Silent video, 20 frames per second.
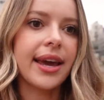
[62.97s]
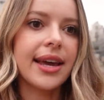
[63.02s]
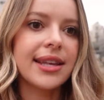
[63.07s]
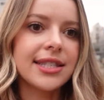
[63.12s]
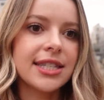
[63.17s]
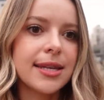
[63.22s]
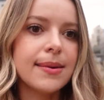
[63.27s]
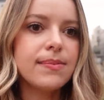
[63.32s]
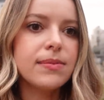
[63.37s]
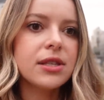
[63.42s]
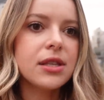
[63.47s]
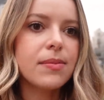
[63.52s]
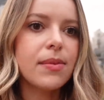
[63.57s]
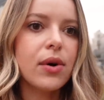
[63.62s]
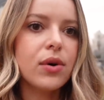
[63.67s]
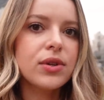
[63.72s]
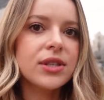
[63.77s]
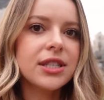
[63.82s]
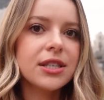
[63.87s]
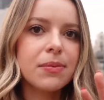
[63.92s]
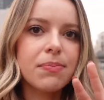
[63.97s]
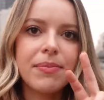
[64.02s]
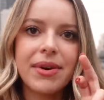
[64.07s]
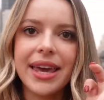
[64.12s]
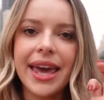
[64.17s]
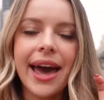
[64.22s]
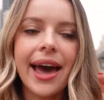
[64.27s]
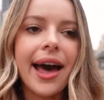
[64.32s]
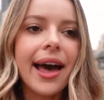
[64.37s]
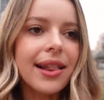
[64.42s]
It seems the most
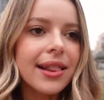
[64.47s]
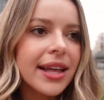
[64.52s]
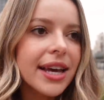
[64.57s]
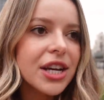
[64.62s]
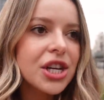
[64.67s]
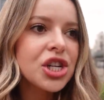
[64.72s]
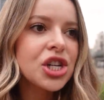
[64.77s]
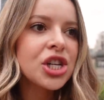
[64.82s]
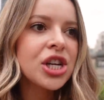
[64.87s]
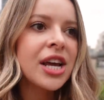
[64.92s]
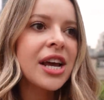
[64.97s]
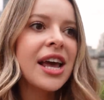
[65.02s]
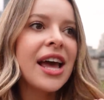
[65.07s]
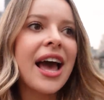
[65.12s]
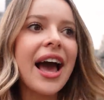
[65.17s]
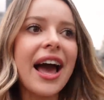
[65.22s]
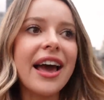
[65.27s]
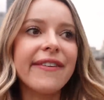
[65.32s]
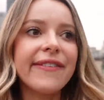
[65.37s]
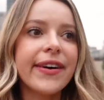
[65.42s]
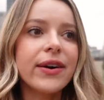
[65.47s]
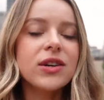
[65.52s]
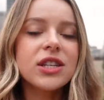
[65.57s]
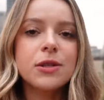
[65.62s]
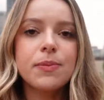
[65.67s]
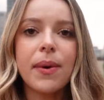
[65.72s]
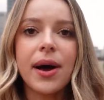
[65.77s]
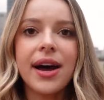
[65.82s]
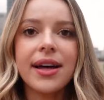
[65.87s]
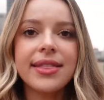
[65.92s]
McKellish I found a
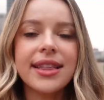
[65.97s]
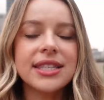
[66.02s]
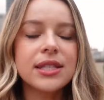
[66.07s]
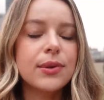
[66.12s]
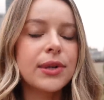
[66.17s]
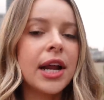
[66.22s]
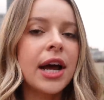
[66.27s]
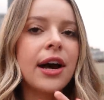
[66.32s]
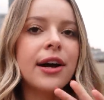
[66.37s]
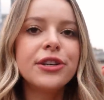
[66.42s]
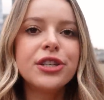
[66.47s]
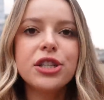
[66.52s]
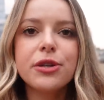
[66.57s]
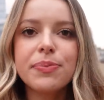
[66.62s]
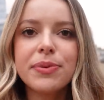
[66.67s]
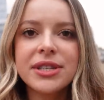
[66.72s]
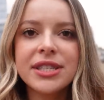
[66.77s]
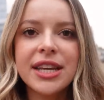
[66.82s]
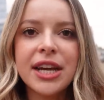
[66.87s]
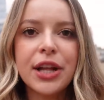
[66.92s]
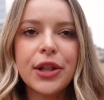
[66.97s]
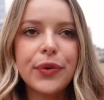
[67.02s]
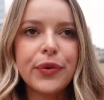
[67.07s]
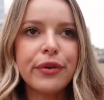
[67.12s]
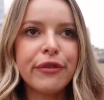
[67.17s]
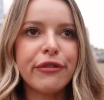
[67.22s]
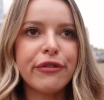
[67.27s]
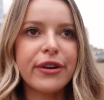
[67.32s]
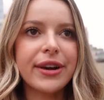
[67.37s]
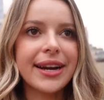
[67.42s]
spot that's 100%
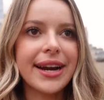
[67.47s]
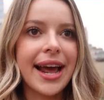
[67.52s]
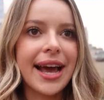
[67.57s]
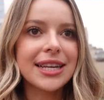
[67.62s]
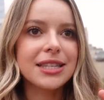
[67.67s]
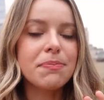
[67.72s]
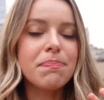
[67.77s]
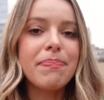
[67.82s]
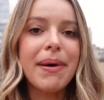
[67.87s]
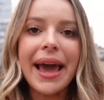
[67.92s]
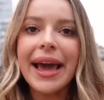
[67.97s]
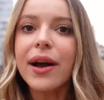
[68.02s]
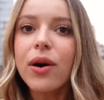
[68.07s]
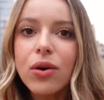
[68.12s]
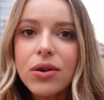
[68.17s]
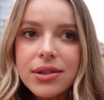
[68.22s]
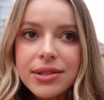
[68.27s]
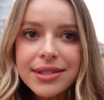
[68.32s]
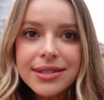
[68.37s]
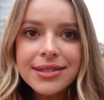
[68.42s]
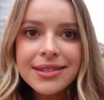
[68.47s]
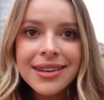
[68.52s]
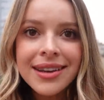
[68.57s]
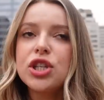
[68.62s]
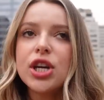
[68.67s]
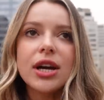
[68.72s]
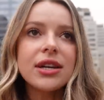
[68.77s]
gluten free and has bagels.